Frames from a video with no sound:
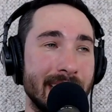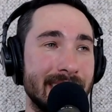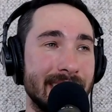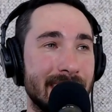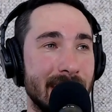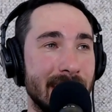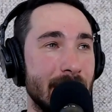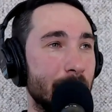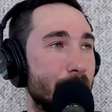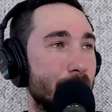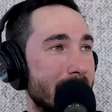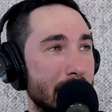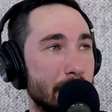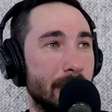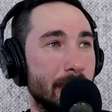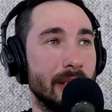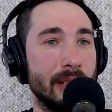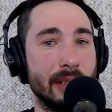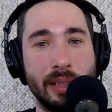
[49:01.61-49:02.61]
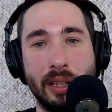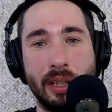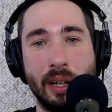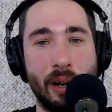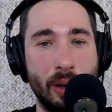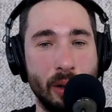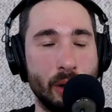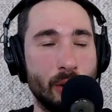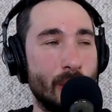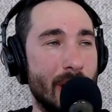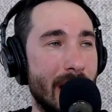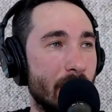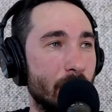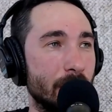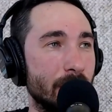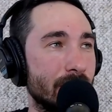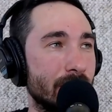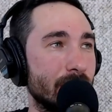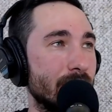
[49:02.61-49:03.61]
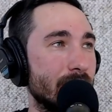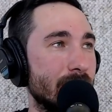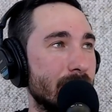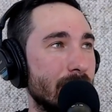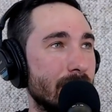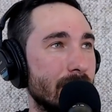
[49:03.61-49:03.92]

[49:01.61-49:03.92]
When I see people all around